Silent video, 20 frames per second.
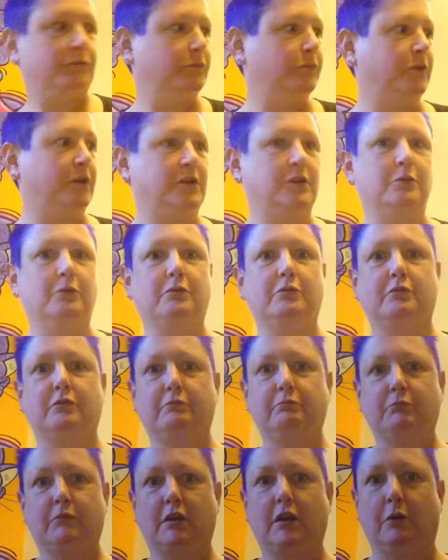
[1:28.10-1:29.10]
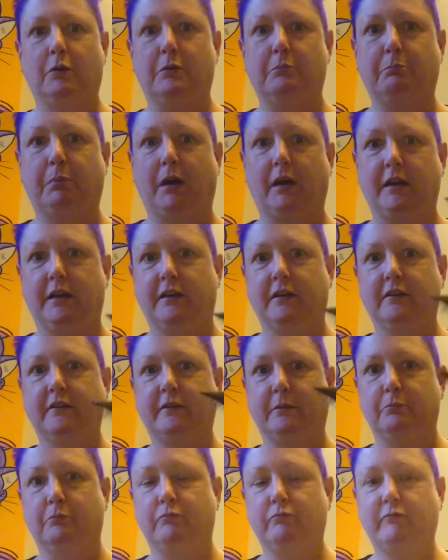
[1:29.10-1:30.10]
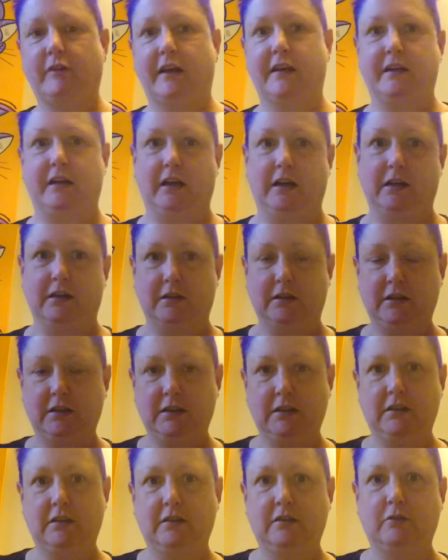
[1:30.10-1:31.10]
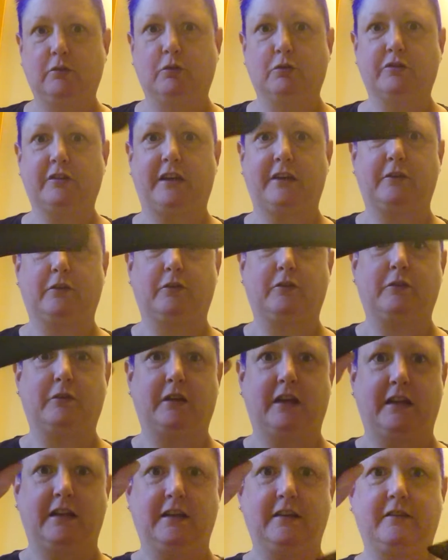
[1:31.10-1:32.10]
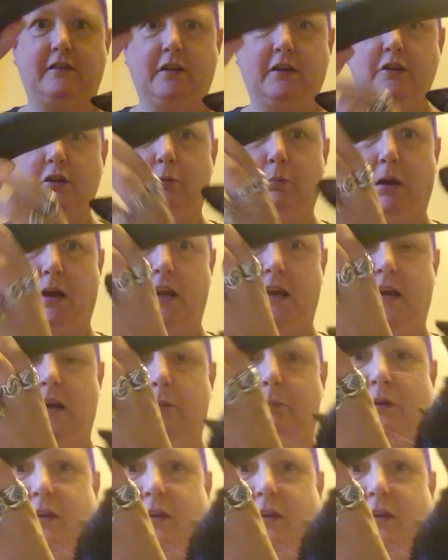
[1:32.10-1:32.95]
when you go and buy some regular courgettes or zucchinis, you might end up